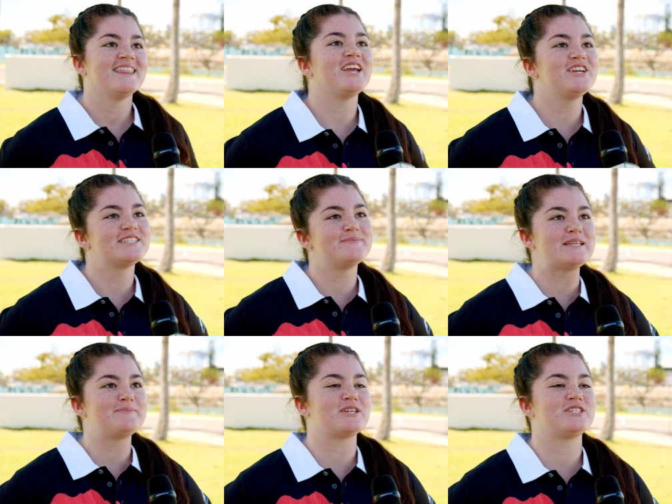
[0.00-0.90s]
Thank you to my
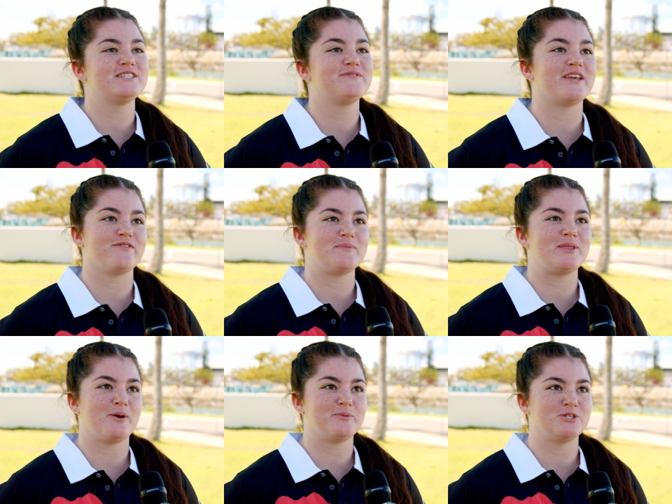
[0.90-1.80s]
specialists for giving me
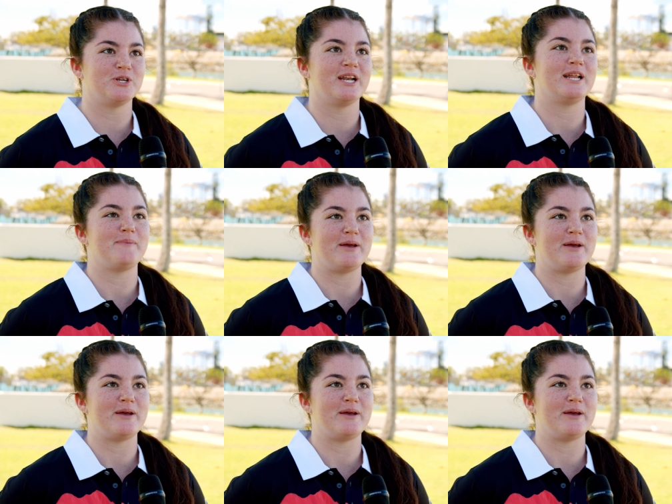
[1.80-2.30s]
the opportunity to